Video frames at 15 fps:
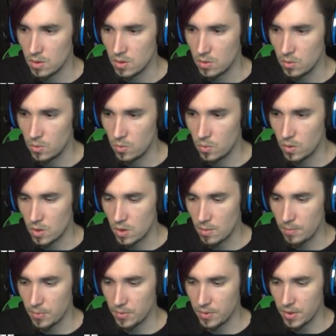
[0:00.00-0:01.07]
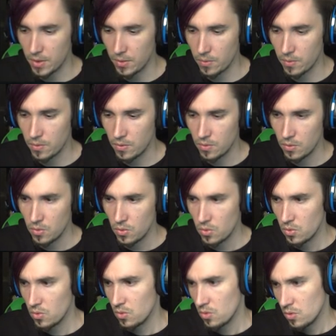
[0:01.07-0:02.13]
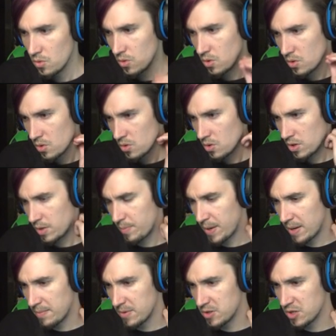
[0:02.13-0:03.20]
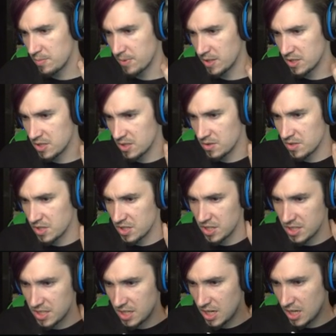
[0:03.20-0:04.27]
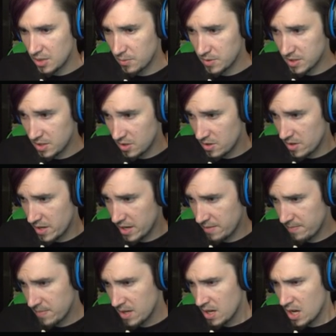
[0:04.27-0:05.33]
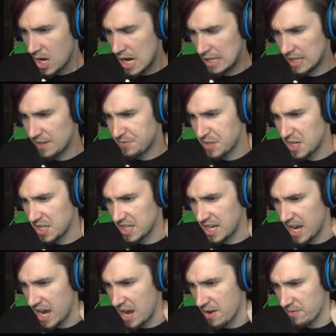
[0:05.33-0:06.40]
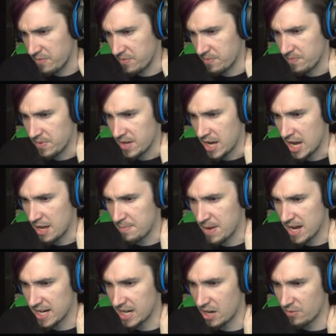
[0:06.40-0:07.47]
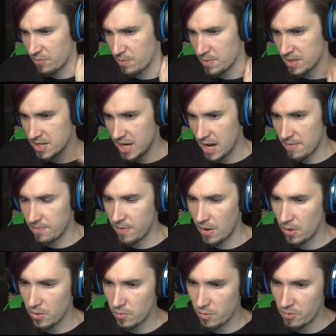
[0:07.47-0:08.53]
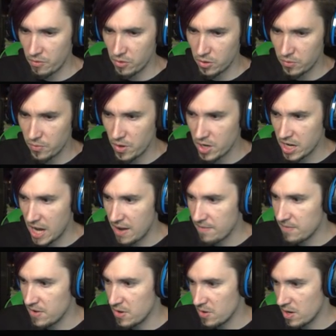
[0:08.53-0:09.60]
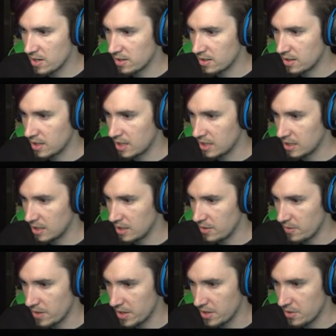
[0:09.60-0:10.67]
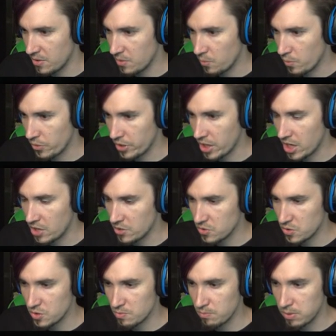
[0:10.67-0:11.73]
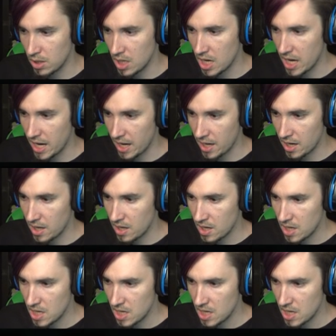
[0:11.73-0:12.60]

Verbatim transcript: Oh, a crumpled note. The penmanship on this note suggests the author was in a hurry. I left it in the cave. Head back out from the dam, follow the river, look for a cave near a clearing with a hunter's blind.